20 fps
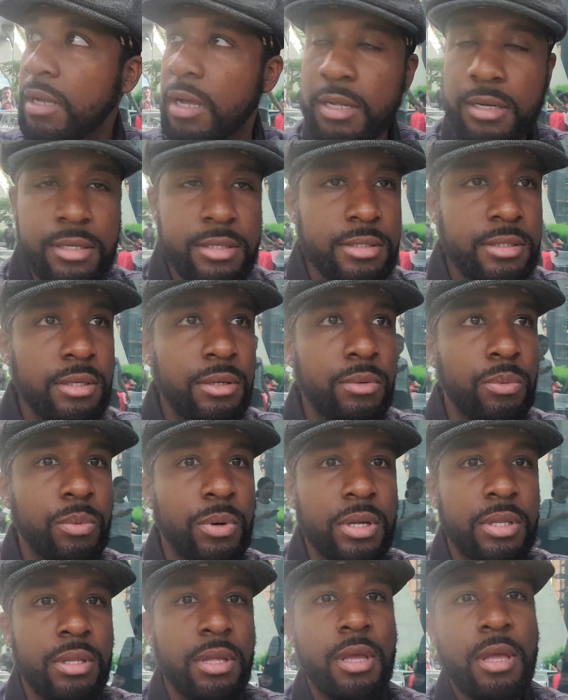I understood
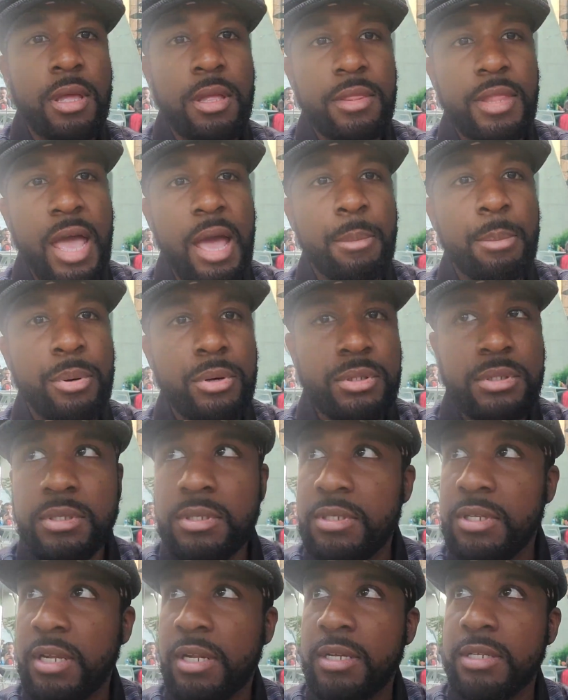what that person
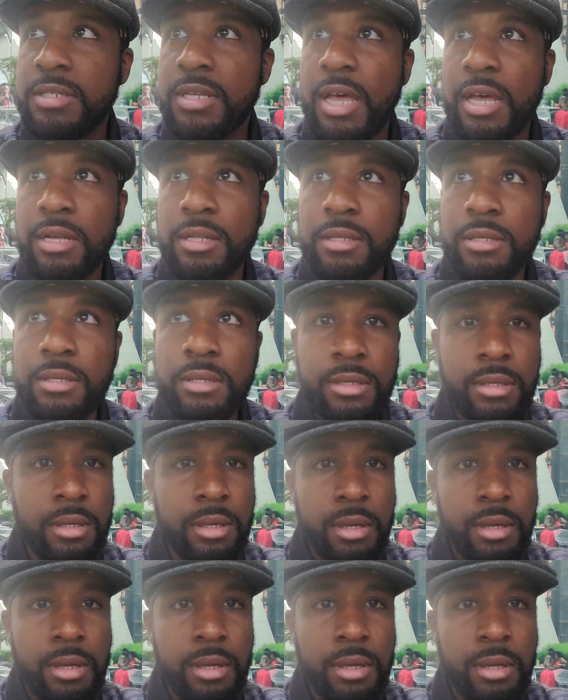said exactly,